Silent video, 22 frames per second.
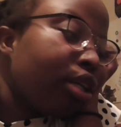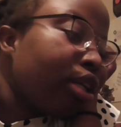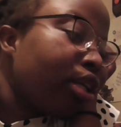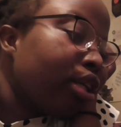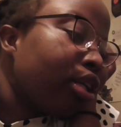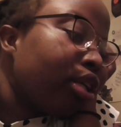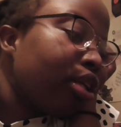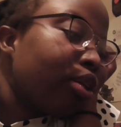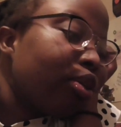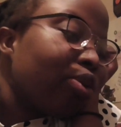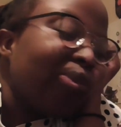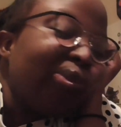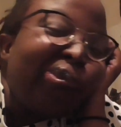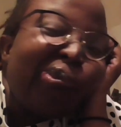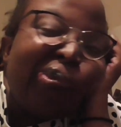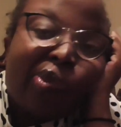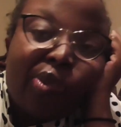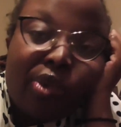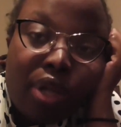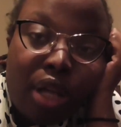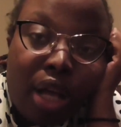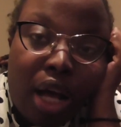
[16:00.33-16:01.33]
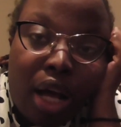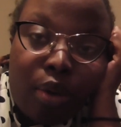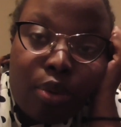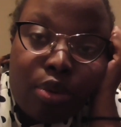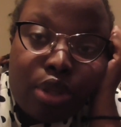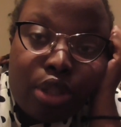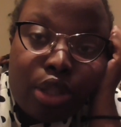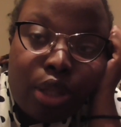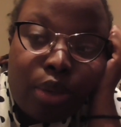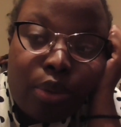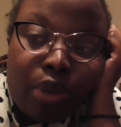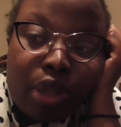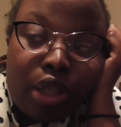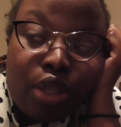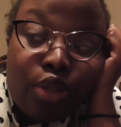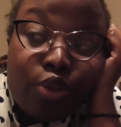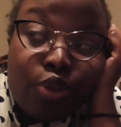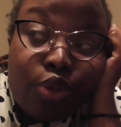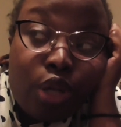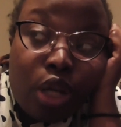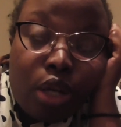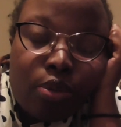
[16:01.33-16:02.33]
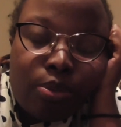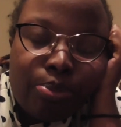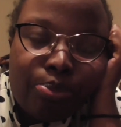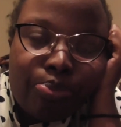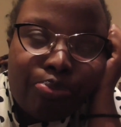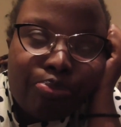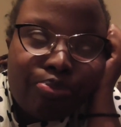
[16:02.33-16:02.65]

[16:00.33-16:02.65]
and I was lonely. So